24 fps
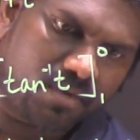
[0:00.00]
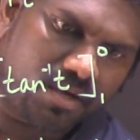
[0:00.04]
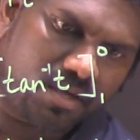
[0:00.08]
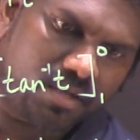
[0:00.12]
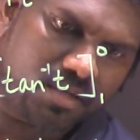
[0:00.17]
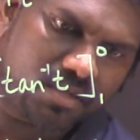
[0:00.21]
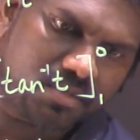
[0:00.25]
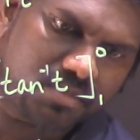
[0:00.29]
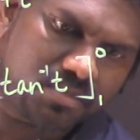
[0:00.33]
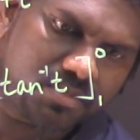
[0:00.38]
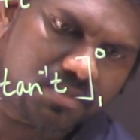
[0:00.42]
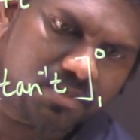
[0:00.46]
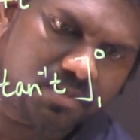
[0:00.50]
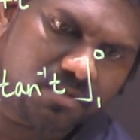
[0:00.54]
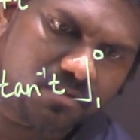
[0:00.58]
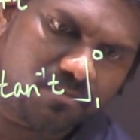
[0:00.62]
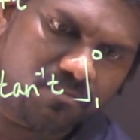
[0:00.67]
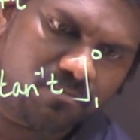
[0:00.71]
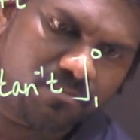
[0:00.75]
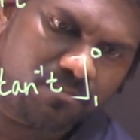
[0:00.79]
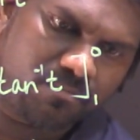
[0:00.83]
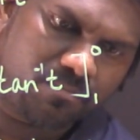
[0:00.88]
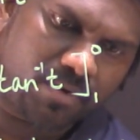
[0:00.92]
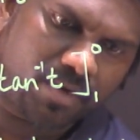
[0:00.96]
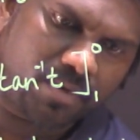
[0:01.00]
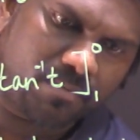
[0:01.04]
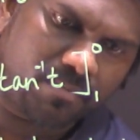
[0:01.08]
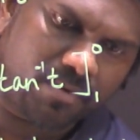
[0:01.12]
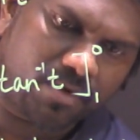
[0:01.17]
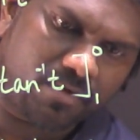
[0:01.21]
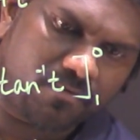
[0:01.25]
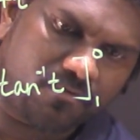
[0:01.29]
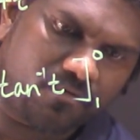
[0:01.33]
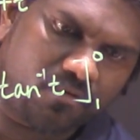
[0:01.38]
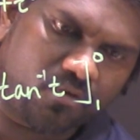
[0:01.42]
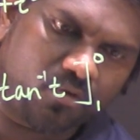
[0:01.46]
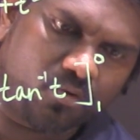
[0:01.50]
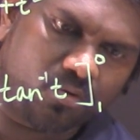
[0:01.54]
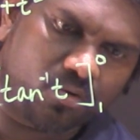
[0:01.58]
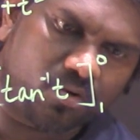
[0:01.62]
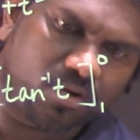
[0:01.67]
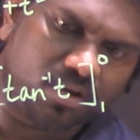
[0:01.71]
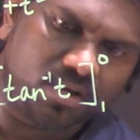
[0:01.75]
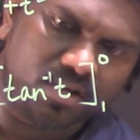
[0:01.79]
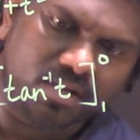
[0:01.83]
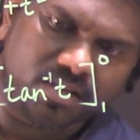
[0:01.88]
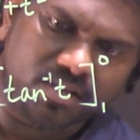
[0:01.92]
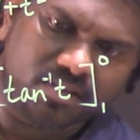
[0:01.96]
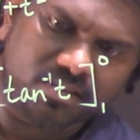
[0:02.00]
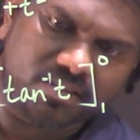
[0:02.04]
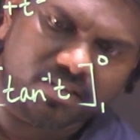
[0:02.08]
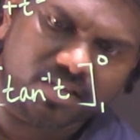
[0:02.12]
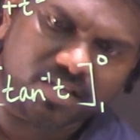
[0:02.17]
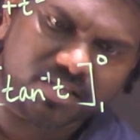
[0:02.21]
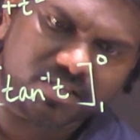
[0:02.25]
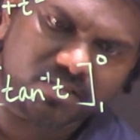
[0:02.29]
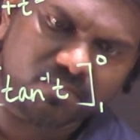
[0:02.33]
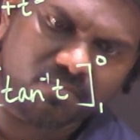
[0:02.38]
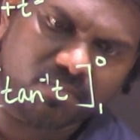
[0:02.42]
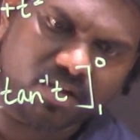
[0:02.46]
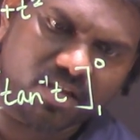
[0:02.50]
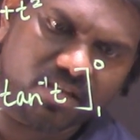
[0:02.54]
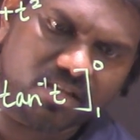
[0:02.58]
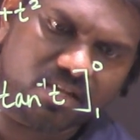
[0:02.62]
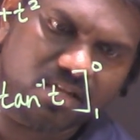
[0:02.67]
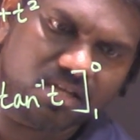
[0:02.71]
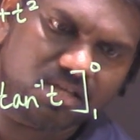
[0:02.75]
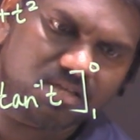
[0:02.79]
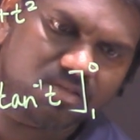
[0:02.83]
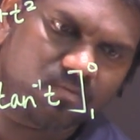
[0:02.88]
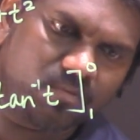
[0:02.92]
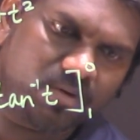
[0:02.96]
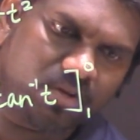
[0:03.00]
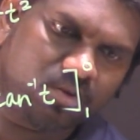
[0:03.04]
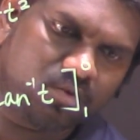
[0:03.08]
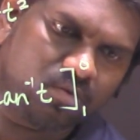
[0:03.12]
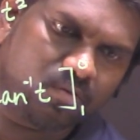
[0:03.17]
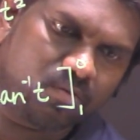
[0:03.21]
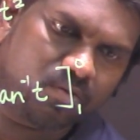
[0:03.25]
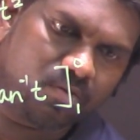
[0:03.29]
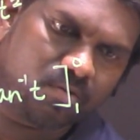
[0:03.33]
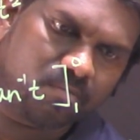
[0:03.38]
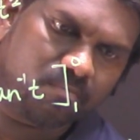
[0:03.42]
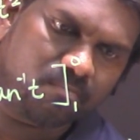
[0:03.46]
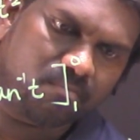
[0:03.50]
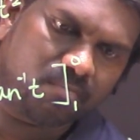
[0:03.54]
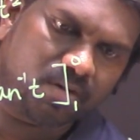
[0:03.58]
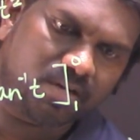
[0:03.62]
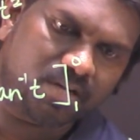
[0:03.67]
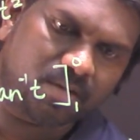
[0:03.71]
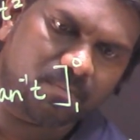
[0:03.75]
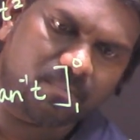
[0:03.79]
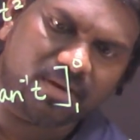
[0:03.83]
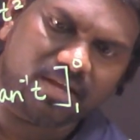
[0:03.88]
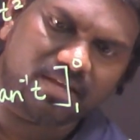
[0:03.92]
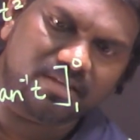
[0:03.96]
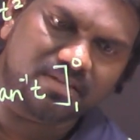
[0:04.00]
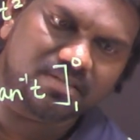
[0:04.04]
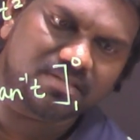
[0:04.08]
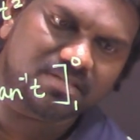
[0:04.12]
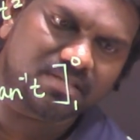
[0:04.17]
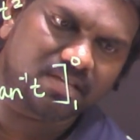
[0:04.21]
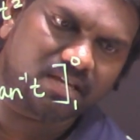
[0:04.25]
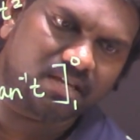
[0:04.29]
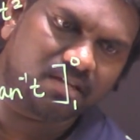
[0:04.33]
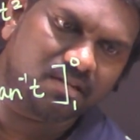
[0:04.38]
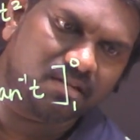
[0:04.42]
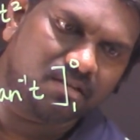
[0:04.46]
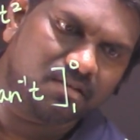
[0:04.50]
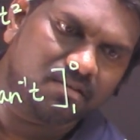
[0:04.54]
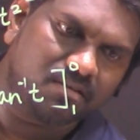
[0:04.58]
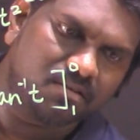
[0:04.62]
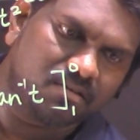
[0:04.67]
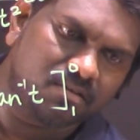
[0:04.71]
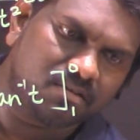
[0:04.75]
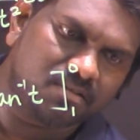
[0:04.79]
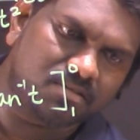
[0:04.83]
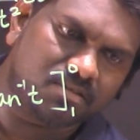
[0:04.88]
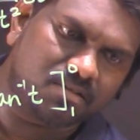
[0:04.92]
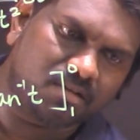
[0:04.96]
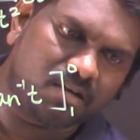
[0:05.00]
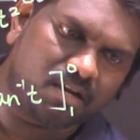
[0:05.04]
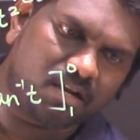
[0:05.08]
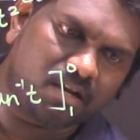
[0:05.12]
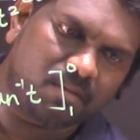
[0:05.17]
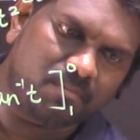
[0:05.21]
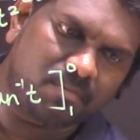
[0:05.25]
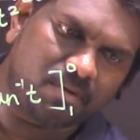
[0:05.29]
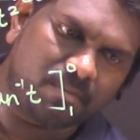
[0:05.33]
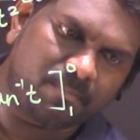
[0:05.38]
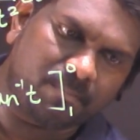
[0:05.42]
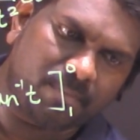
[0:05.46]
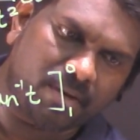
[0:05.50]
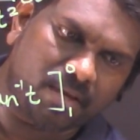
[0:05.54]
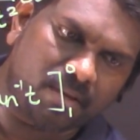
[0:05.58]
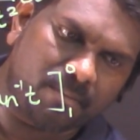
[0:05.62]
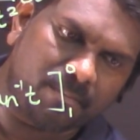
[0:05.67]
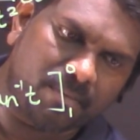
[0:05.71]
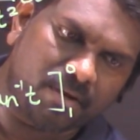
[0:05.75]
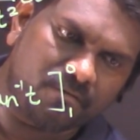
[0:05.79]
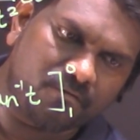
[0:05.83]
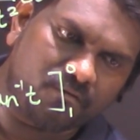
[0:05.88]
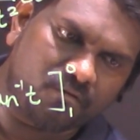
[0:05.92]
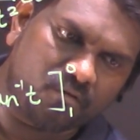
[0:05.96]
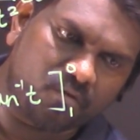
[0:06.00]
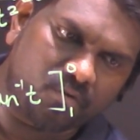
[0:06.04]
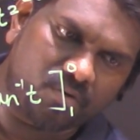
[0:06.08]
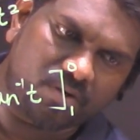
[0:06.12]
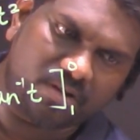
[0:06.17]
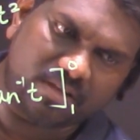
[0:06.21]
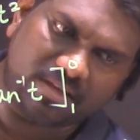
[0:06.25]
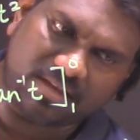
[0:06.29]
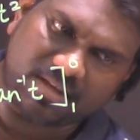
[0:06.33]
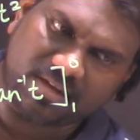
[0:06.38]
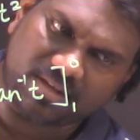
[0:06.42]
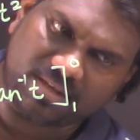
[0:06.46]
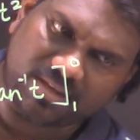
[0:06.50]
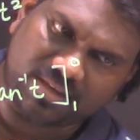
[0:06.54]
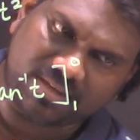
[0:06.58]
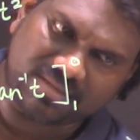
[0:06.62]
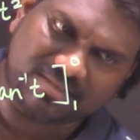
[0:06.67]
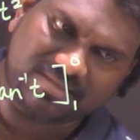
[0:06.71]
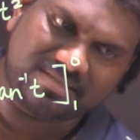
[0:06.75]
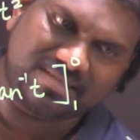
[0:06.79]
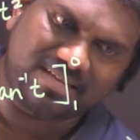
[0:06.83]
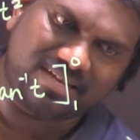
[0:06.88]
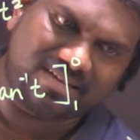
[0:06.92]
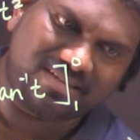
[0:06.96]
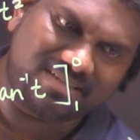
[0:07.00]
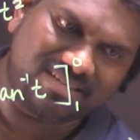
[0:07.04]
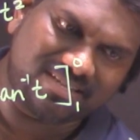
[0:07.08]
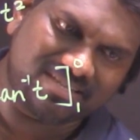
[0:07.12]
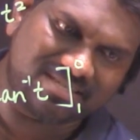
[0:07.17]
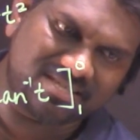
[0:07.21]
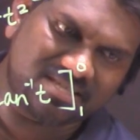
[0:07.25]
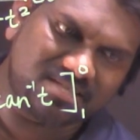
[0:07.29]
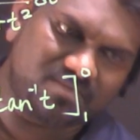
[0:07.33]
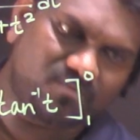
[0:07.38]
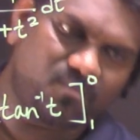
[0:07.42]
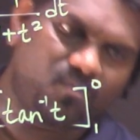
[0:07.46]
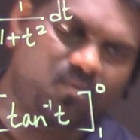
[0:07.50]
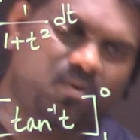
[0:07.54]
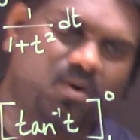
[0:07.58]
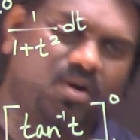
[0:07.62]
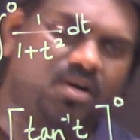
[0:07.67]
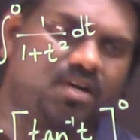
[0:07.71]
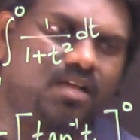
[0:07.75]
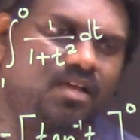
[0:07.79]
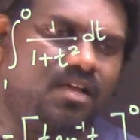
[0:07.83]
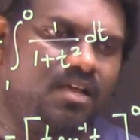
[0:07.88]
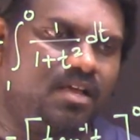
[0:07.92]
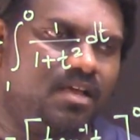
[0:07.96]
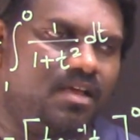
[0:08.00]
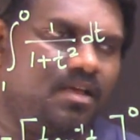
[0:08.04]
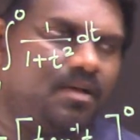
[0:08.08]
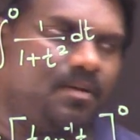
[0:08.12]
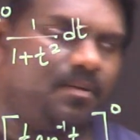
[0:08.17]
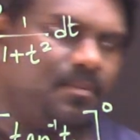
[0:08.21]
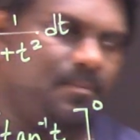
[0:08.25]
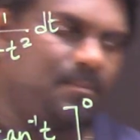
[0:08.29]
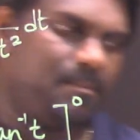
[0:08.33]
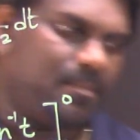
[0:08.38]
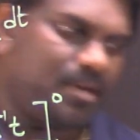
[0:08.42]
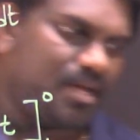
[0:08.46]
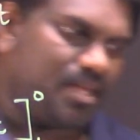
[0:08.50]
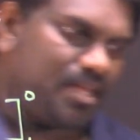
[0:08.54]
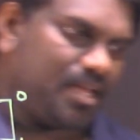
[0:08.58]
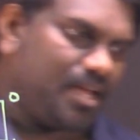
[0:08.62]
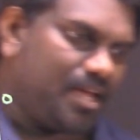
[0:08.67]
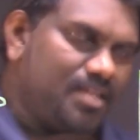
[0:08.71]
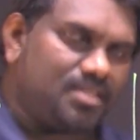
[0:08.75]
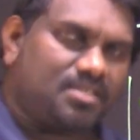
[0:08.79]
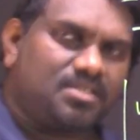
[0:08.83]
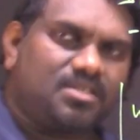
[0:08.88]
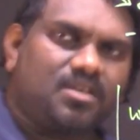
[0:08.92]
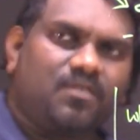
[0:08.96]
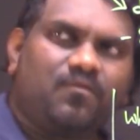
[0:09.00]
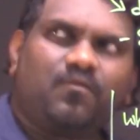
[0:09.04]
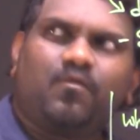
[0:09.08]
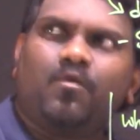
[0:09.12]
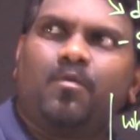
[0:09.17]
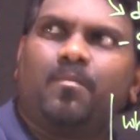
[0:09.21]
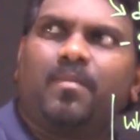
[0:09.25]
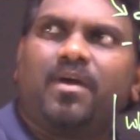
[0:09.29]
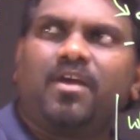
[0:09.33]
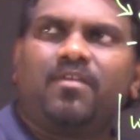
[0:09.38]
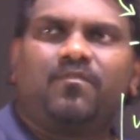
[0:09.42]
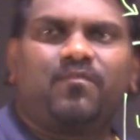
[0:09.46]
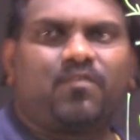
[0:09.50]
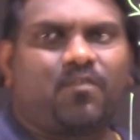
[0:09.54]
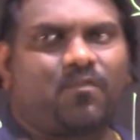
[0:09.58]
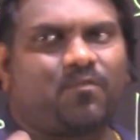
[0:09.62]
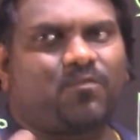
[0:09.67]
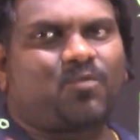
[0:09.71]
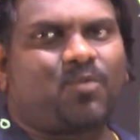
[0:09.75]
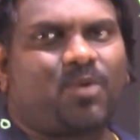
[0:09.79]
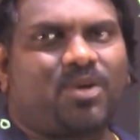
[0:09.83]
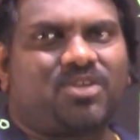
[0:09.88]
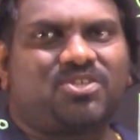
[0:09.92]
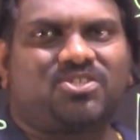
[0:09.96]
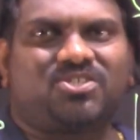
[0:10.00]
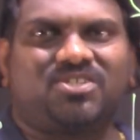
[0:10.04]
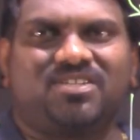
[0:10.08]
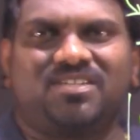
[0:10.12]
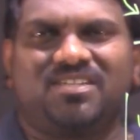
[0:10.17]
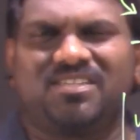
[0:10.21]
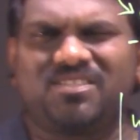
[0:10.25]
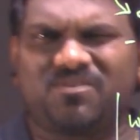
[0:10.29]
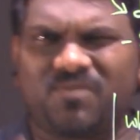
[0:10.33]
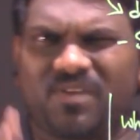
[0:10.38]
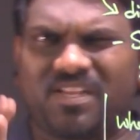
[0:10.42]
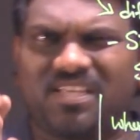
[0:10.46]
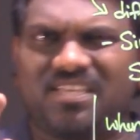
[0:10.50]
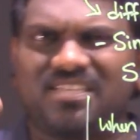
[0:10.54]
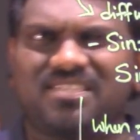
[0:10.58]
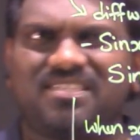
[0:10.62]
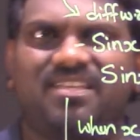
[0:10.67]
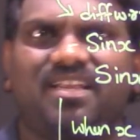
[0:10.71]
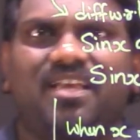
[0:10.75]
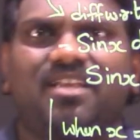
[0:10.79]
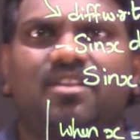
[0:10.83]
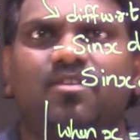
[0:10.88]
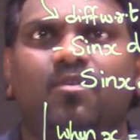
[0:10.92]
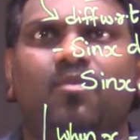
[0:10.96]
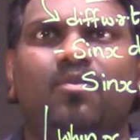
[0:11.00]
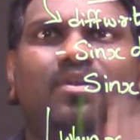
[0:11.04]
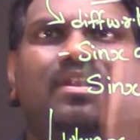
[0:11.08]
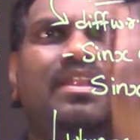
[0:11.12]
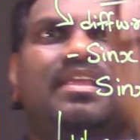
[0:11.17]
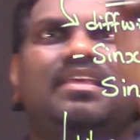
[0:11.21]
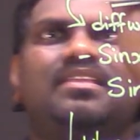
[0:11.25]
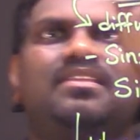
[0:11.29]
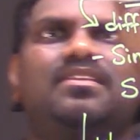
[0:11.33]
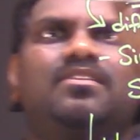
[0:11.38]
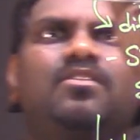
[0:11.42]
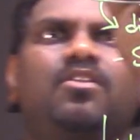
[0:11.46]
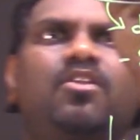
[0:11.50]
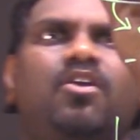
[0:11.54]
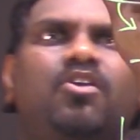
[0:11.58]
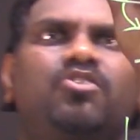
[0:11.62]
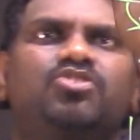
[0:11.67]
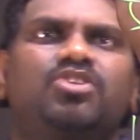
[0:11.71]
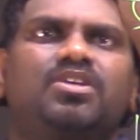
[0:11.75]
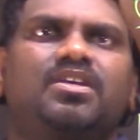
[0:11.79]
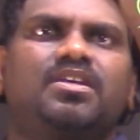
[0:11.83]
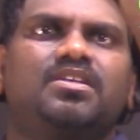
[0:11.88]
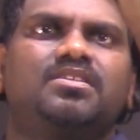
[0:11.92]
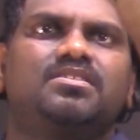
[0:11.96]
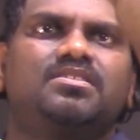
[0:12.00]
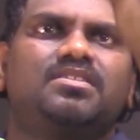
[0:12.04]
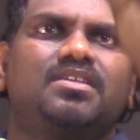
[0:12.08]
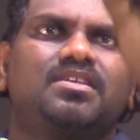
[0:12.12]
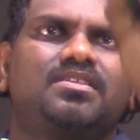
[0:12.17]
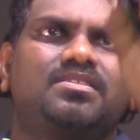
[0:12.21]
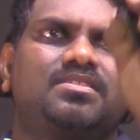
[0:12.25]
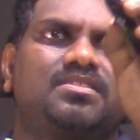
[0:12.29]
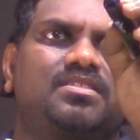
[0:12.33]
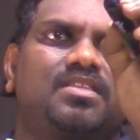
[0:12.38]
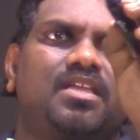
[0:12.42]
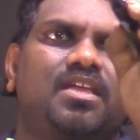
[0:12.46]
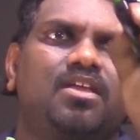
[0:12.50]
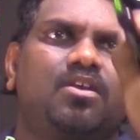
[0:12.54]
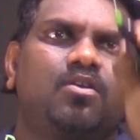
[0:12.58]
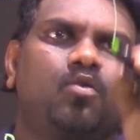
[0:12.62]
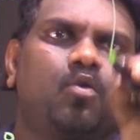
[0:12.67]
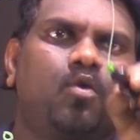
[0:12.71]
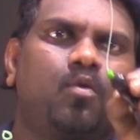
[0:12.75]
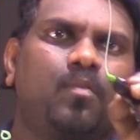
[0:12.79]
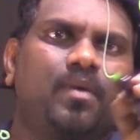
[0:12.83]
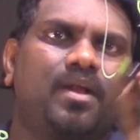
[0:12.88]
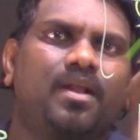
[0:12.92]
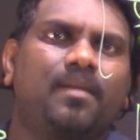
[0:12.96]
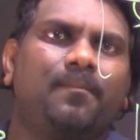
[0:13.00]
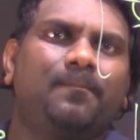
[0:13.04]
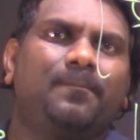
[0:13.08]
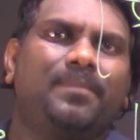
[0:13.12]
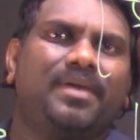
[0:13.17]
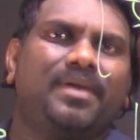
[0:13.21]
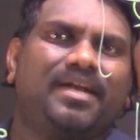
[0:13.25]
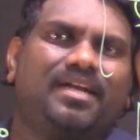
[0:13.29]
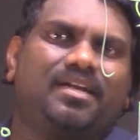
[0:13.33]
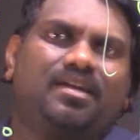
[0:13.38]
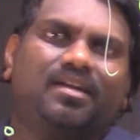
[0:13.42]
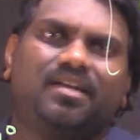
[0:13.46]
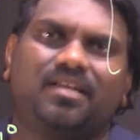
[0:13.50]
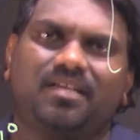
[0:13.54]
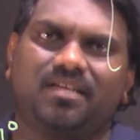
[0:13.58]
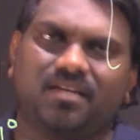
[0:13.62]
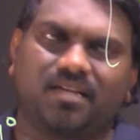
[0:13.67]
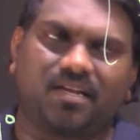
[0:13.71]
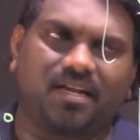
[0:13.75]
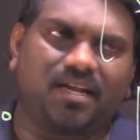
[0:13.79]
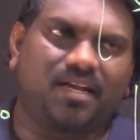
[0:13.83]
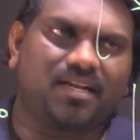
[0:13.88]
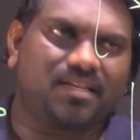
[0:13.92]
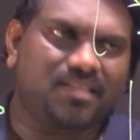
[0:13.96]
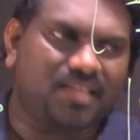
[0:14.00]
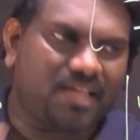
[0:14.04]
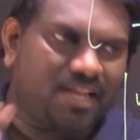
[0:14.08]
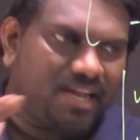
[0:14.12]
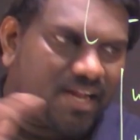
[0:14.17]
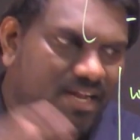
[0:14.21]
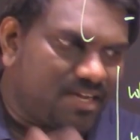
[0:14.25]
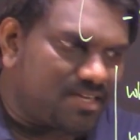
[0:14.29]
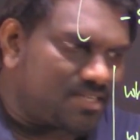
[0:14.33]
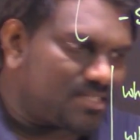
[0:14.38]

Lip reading: minus pi by 4. This minus, when you multiply inside, it's gonna be pi by 4, dear. Yes, then this is what my answer for my 5th question. It's very easy, right? Only the logic is just think over a bit, dear, and then